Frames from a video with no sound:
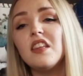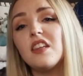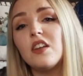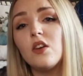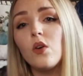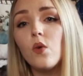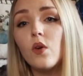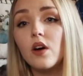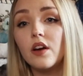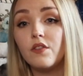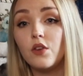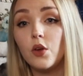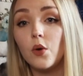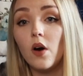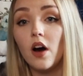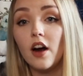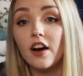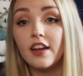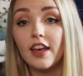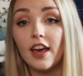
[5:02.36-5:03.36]
to note if you
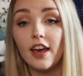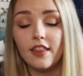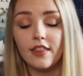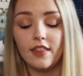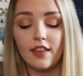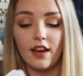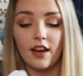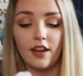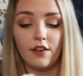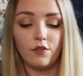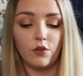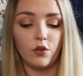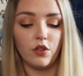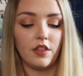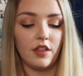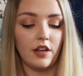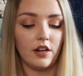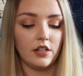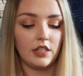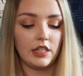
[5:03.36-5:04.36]
are getting the iPhone
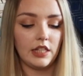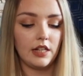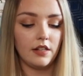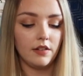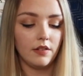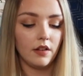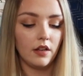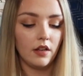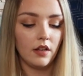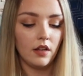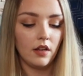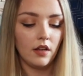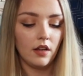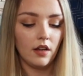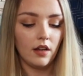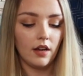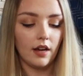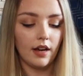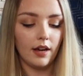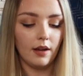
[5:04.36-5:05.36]
13.
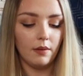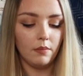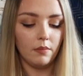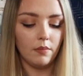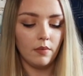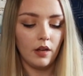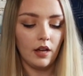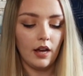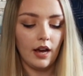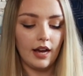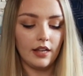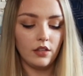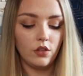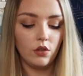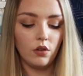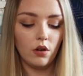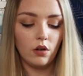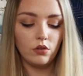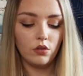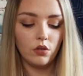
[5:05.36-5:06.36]
I
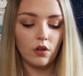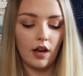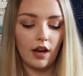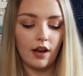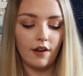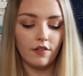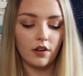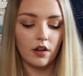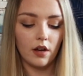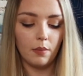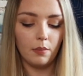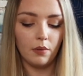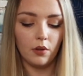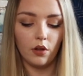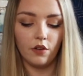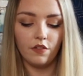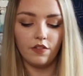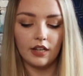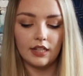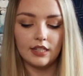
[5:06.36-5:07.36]
do also have a couple
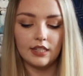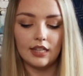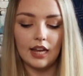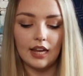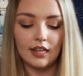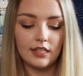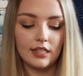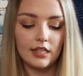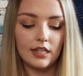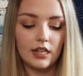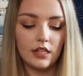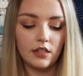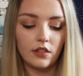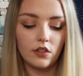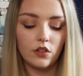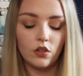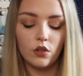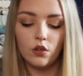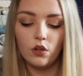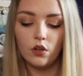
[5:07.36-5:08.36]
of accessories
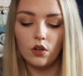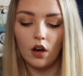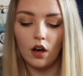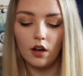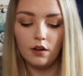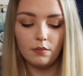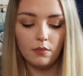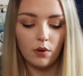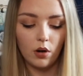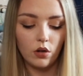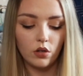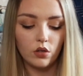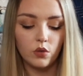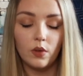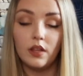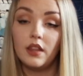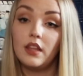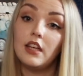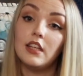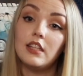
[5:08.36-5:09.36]
to unbox
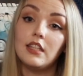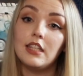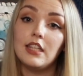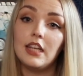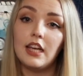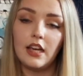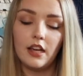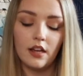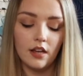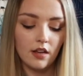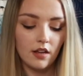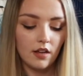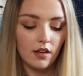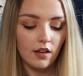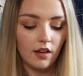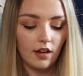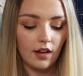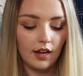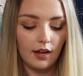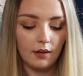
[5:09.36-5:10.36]
with you today.
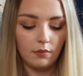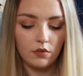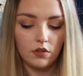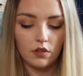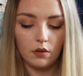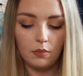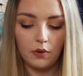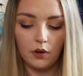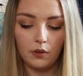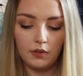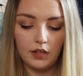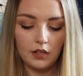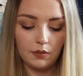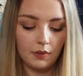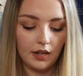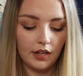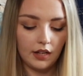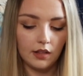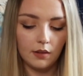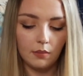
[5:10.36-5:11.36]
So I'll put these
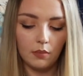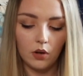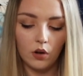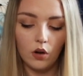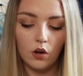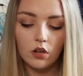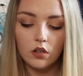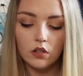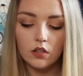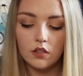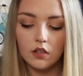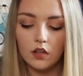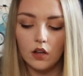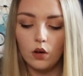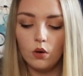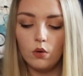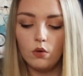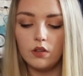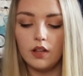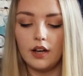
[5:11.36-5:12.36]
back in the box.
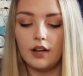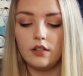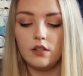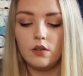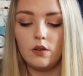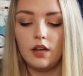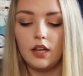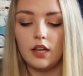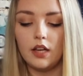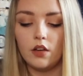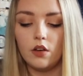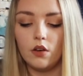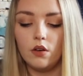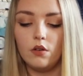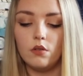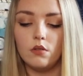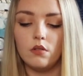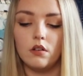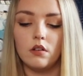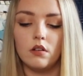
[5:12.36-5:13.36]
Oh, that's quite
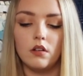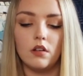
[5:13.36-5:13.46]
cool.